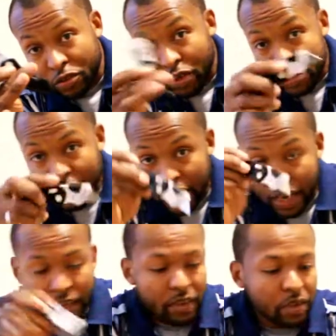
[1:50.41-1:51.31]
Trusty
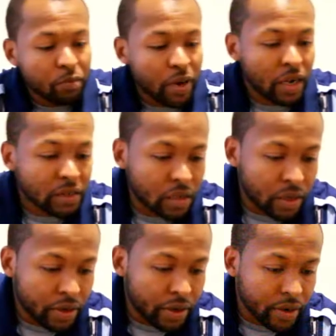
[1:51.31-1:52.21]
box
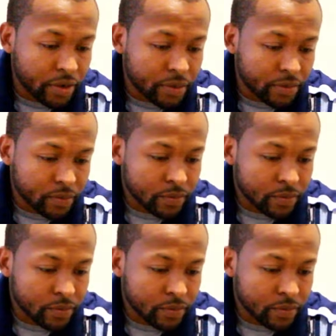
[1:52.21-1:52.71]
cutter here.